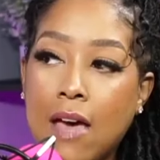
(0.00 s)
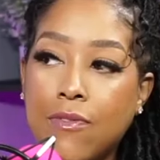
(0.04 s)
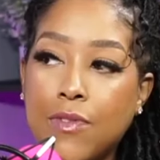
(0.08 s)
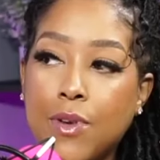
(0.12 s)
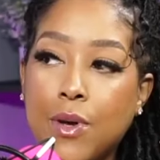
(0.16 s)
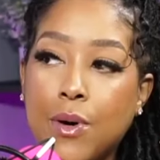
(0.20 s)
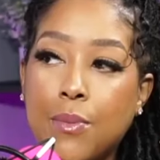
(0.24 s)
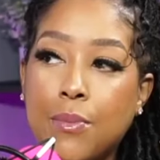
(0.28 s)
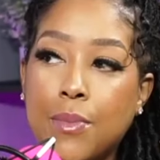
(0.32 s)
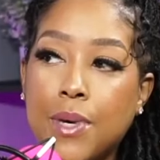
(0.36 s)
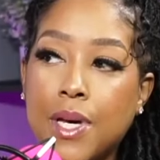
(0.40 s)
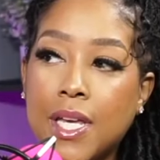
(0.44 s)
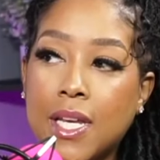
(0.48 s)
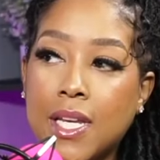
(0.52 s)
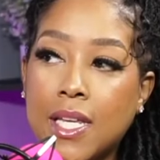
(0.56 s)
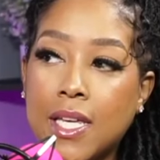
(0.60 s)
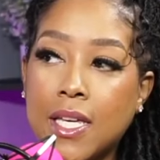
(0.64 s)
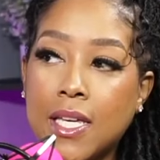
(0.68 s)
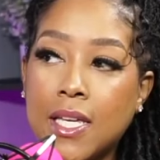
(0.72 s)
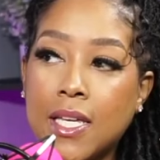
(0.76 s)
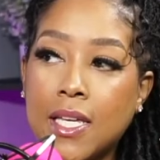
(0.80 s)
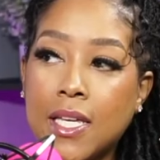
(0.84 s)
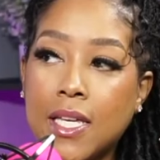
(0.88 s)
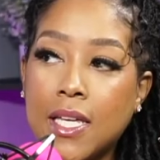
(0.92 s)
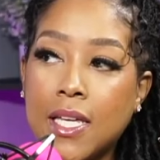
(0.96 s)
no
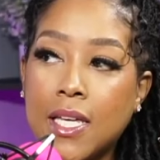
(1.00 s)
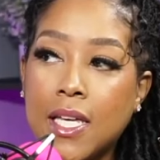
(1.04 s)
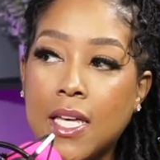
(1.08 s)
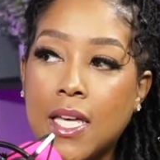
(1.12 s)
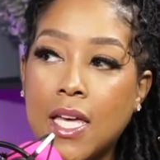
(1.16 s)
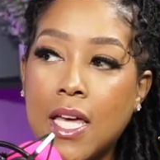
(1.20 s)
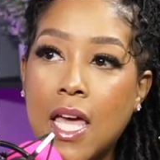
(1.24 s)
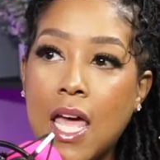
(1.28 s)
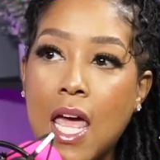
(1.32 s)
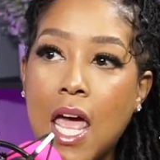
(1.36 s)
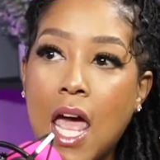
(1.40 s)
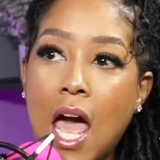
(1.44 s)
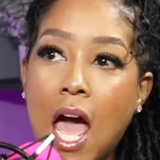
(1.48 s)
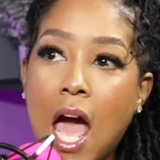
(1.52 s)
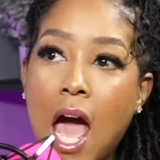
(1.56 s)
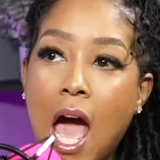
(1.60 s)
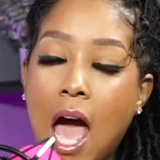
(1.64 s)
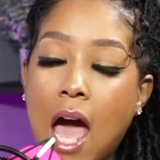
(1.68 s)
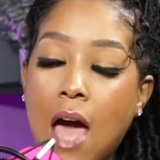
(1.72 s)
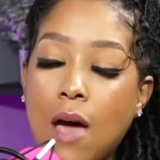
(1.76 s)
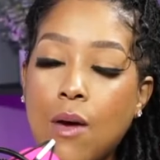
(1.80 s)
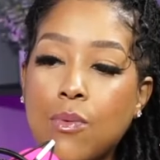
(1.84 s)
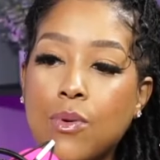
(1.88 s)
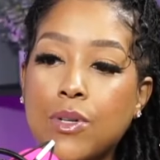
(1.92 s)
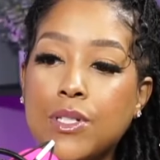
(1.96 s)
money,
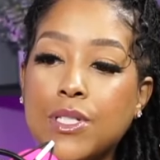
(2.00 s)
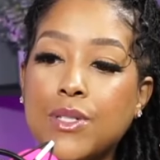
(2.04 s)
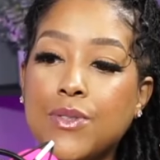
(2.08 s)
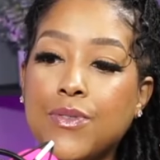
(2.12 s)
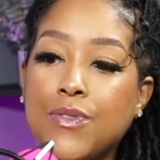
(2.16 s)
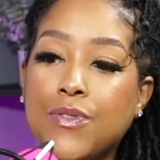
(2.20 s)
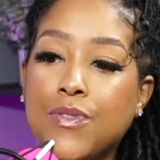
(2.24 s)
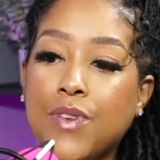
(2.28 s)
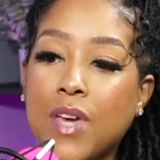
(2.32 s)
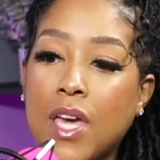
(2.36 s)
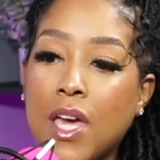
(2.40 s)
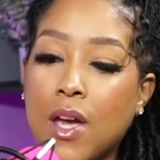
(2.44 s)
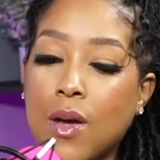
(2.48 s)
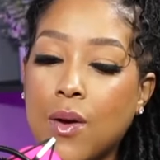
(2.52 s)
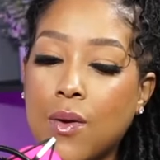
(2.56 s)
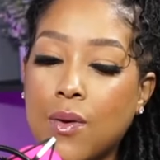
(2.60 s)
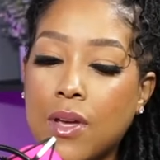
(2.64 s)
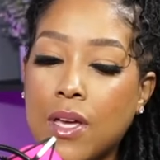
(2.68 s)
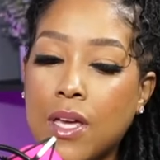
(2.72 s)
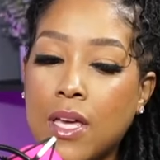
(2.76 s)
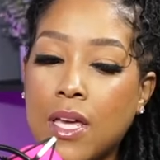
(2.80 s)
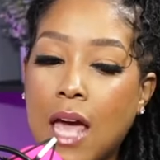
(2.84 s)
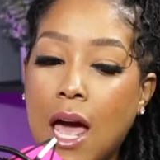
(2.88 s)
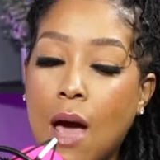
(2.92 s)
I was very,